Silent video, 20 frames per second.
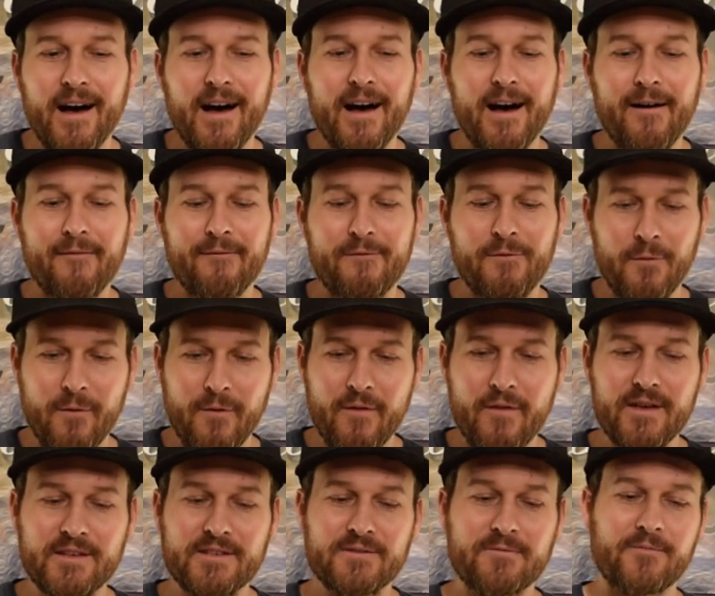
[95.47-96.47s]
uh, for
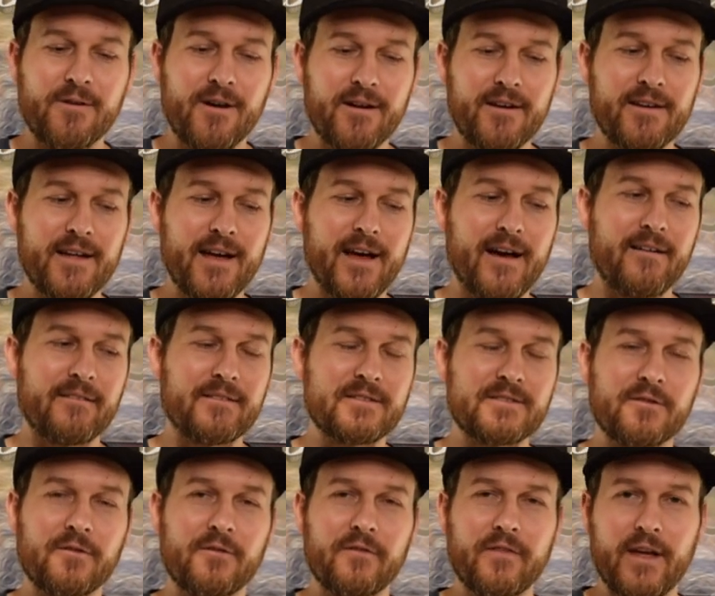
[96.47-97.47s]
this rundown.
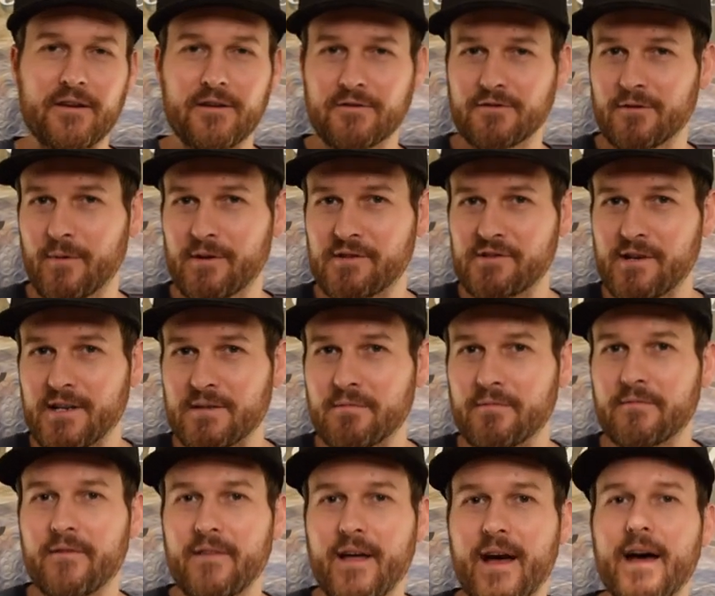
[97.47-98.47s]
So thank you so much,
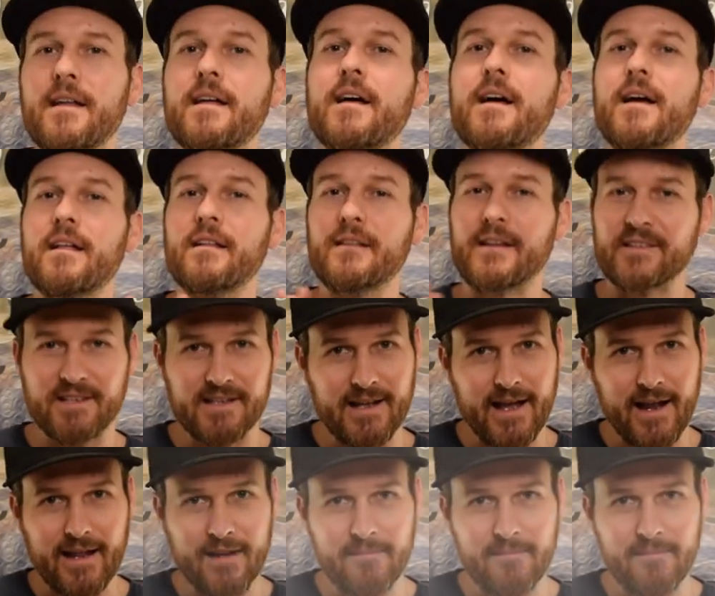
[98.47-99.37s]
Jasper, for that. Let's get at